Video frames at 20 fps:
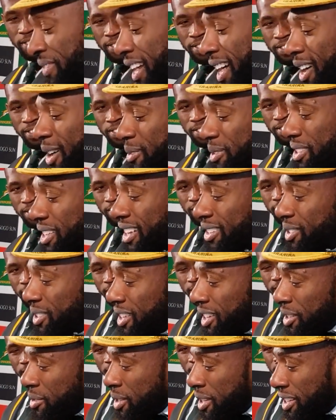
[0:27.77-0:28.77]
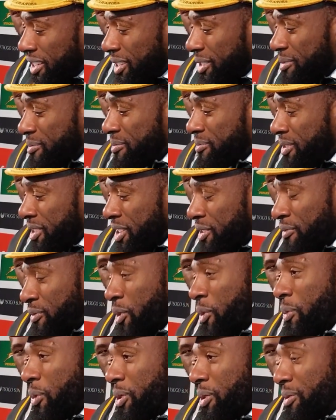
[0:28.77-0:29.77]
I obviously had to get very
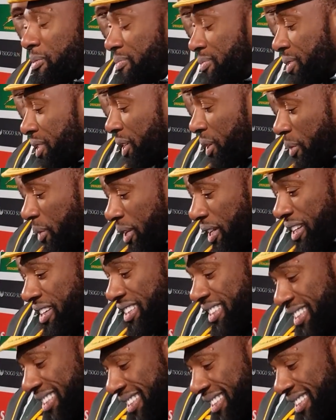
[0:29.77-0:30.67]
formal pretty quick.